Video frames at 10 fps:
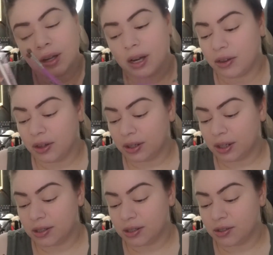I think
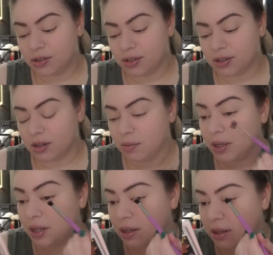that this is just gonna
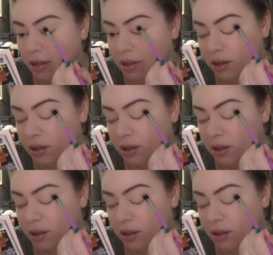be